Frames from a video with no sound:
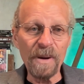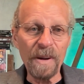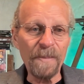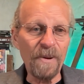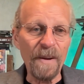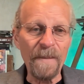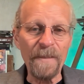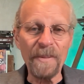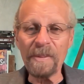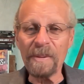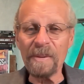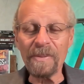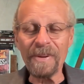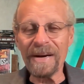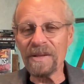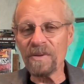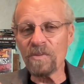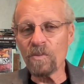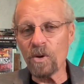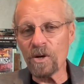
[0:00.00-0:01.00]
I probably
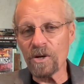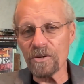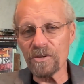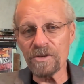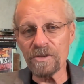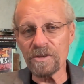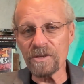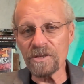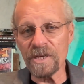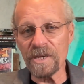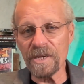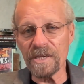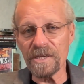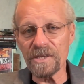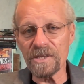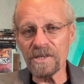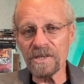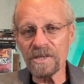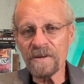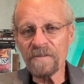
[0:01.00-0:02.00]
read it in 1 or 2
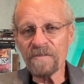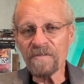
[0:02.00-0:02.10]
sittings